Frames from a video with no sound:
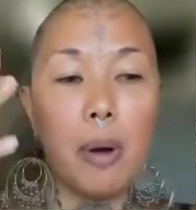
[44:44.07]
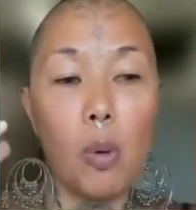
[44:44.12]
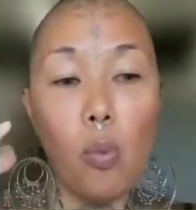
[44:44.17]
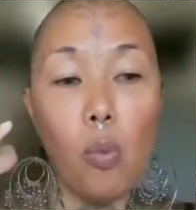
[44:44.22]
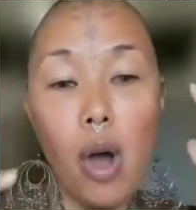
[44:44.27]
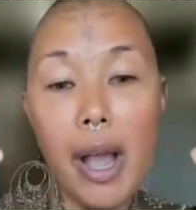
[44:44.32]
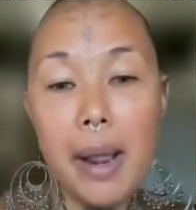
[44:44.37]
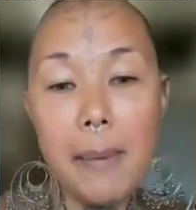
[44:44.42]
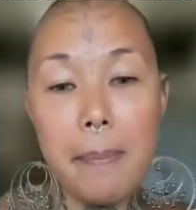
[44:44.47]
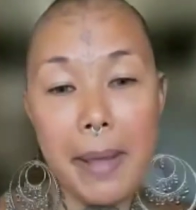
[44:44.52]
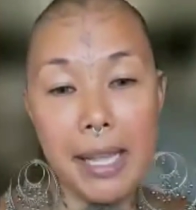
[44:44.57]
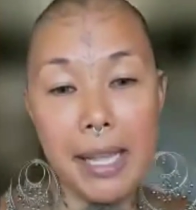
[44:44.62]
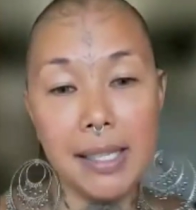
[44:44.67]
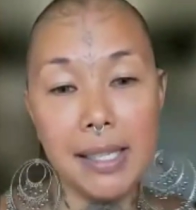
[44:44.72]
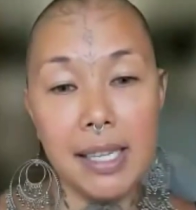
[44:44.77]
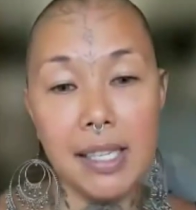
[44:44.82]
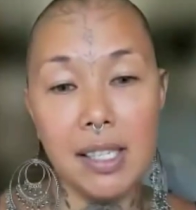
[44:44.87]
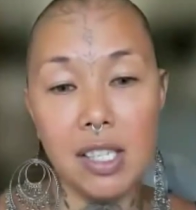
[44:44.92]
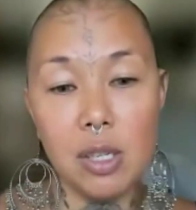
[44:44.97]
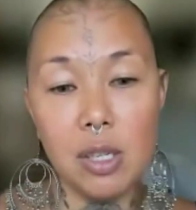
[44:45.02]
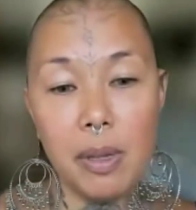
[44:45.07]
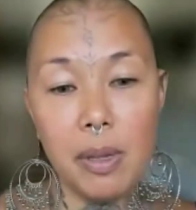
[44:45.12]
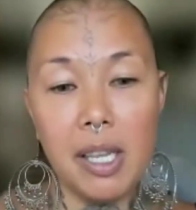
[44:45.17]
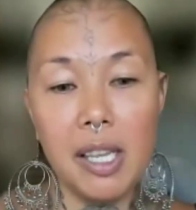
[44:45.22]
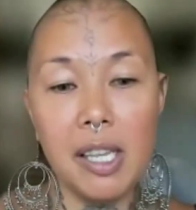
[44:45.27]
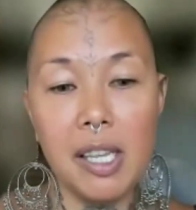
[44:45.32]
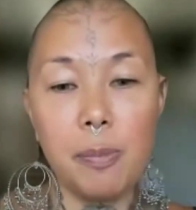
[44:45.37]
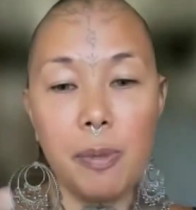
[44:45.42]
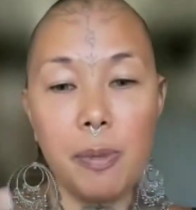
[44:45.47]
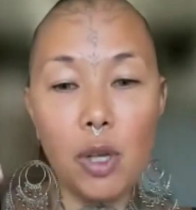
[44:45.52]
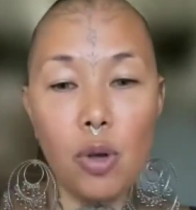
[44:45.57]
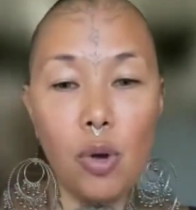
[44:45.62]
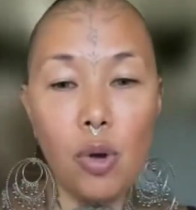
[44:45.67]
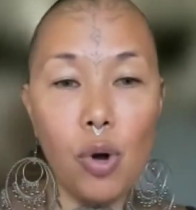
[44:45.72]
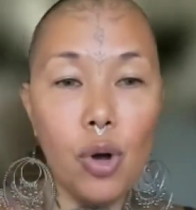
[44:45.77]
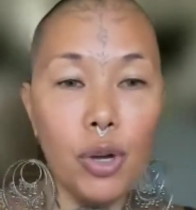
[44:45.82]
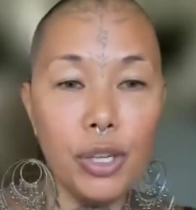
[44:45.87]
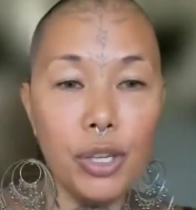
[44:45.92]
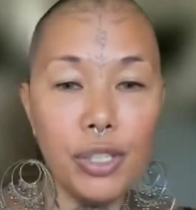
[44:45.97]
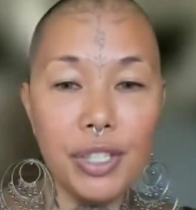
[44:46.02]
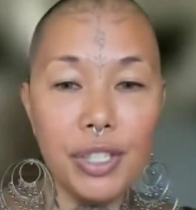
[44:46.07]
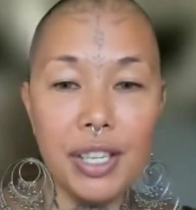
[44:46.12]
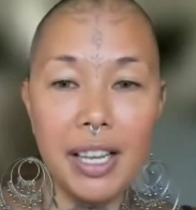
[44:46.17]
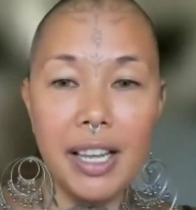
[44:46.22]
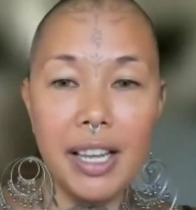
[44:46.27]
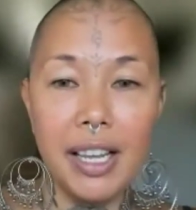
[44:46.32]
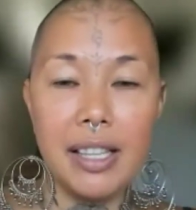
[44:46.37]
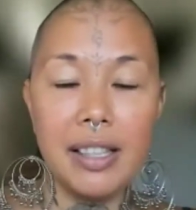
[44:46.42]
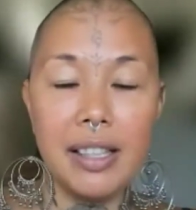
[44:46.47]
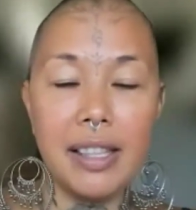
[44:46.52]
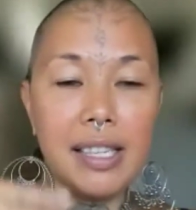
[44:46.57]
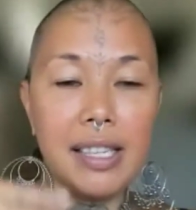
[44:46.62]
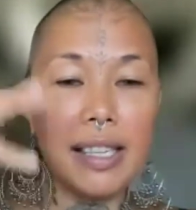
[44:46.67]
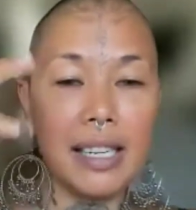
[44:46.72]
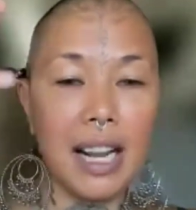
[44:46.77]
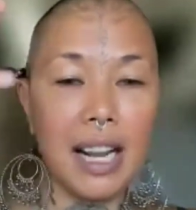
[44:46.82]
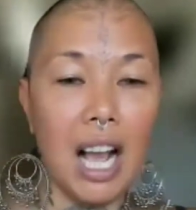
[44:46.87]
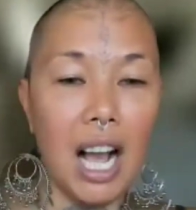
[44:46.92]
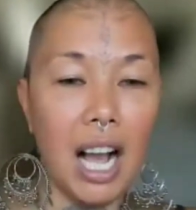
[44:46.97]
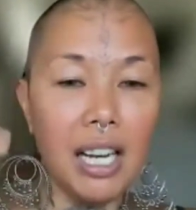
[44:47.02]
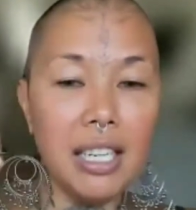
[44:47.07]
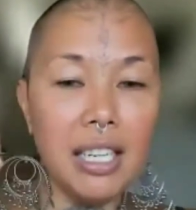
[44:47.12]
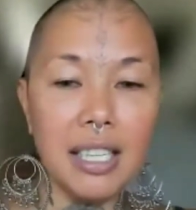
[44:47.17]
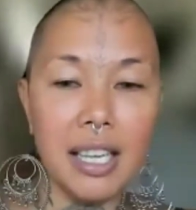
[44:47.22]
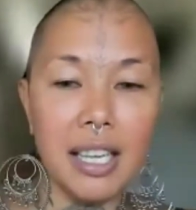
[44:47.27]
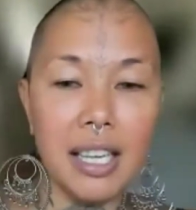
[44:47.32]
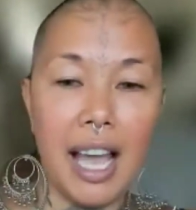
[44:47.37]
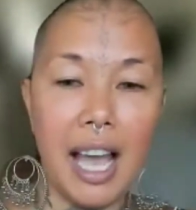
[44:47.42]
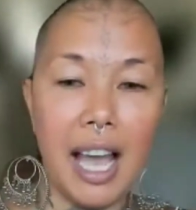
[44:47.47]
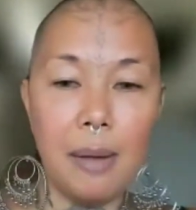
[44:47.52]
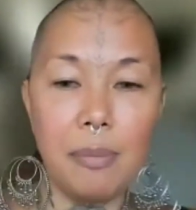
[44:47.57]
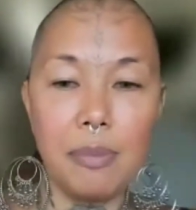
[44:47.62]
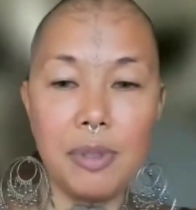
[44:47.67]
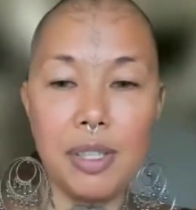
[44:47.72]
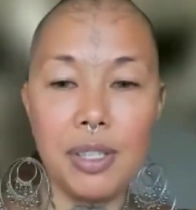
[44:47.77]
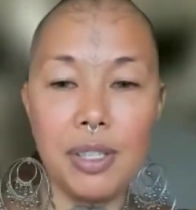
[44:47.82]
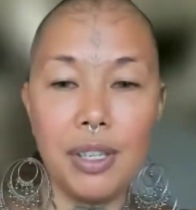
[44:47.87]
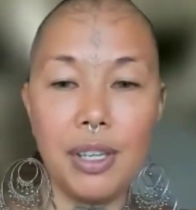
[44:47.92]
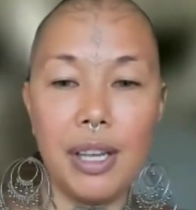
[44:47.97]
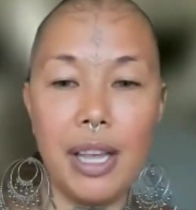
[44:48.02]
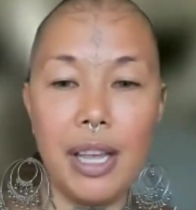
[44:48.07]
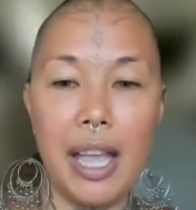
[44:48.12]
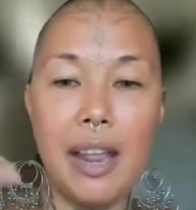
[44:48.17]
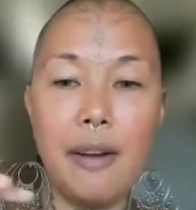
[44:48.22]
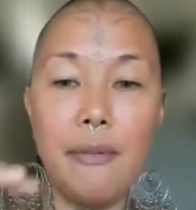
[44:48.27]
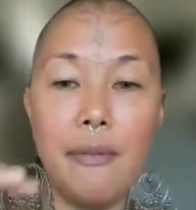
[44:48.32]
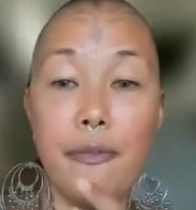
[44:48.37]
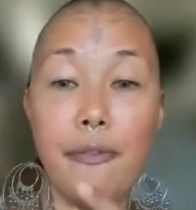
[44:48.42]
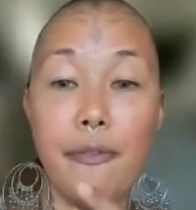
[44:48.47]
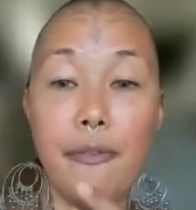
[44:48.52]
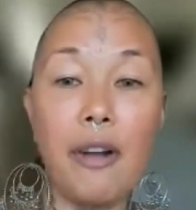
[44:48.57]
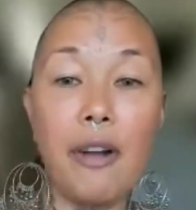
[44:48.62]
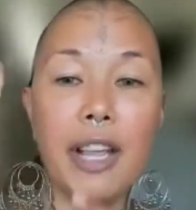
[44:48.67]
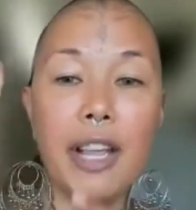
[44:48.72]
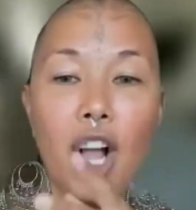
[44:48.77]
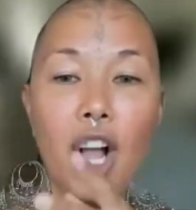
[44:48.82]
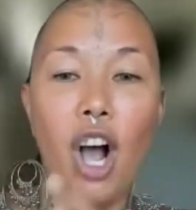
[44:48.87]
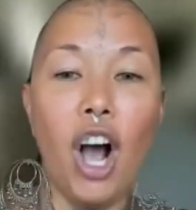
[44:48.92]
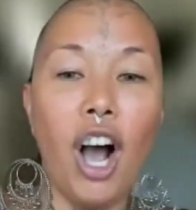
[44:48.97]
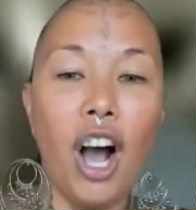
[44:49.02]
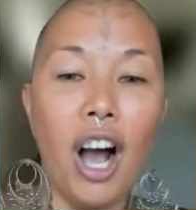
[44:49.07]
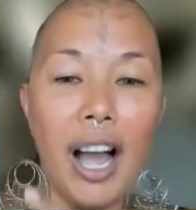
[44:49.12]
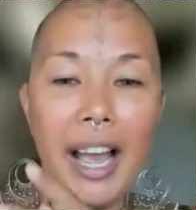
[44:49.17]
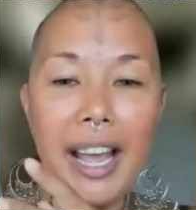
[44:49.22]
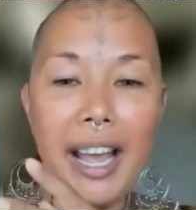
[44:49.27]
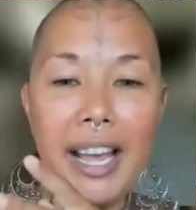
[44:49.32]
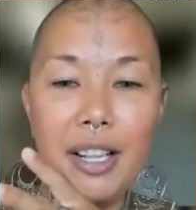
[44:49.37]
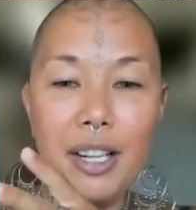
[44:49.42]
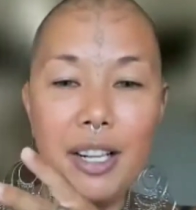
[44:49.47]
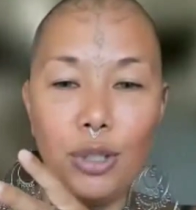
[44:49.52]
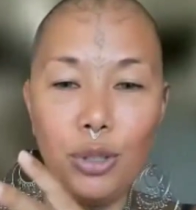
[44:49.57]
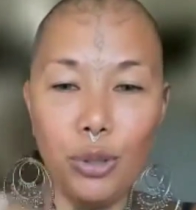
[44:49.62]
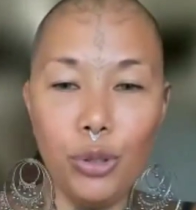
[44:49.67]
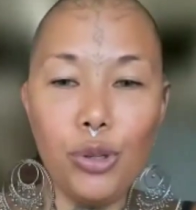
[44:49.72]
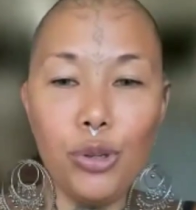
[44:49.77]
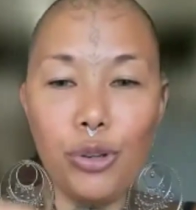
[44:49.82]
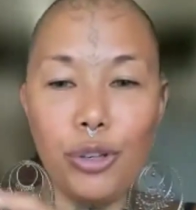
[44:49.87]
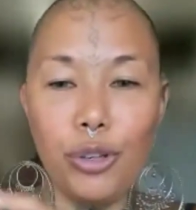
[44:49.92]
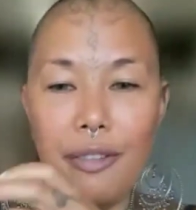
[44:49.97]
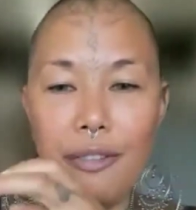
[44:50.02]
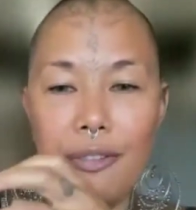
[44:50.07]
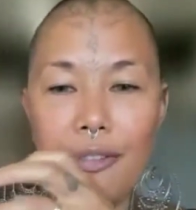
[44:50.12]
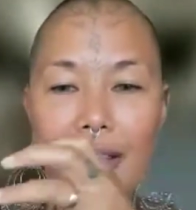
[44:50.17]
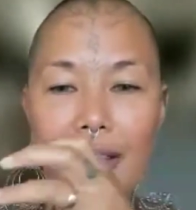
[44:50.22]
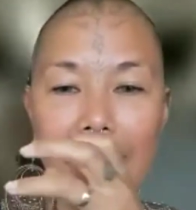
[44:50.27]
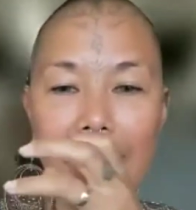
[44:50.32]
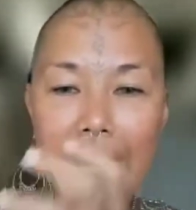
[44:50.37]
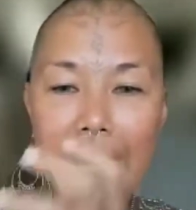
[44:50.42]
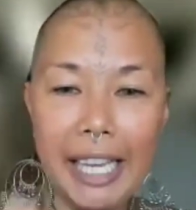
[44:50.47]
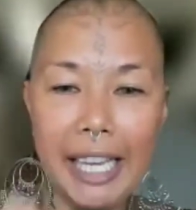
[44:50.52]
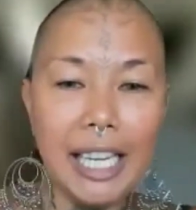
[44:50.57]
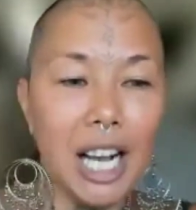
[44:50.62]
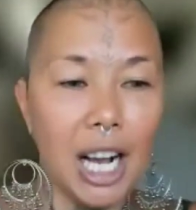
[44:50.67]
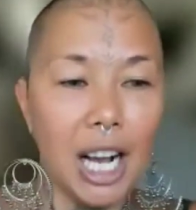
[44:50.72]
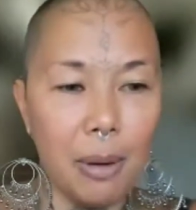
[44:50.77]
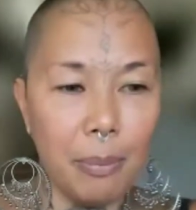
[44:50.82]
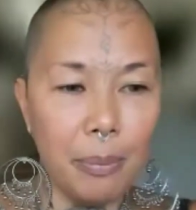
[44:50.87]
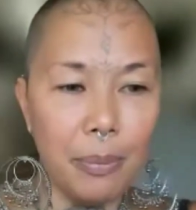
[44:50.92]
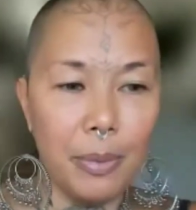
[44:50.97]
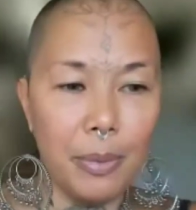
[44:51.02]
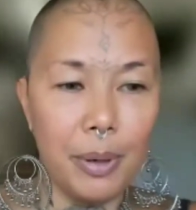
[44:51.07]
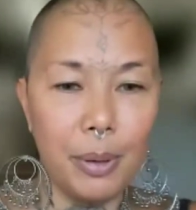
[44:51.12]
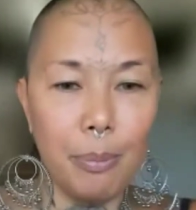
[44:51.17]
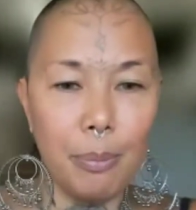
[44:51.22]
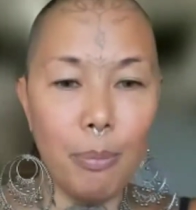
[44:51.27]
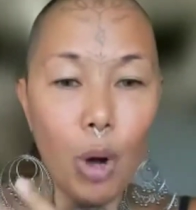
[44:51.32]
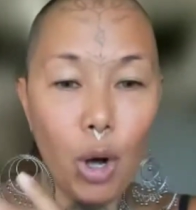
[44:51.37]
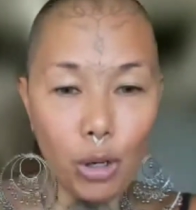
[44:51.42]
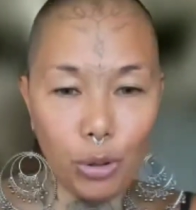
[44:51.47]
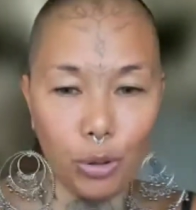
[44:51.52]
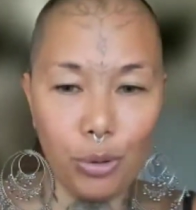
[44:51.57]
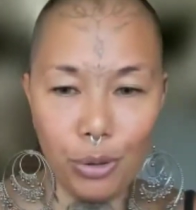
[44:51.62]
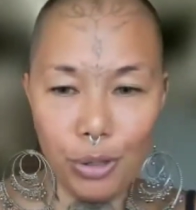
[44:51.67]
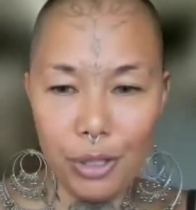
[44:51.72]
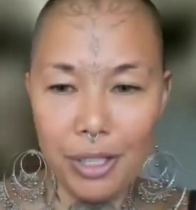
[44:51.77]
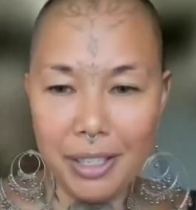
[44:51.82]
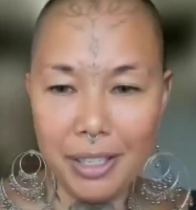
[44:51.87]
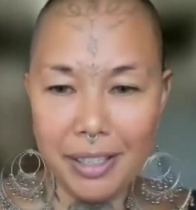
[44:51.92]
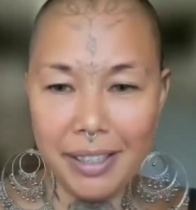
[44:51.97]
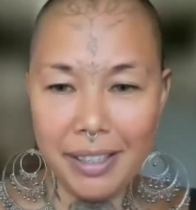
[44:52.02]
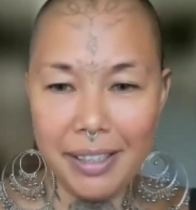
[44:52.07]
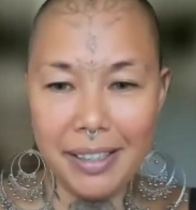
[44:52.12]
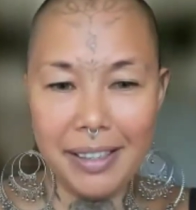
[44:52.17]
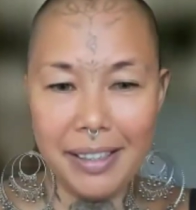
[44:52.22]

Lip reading: but why it makes sense to me is because there's an uncapped and very high lucrative income model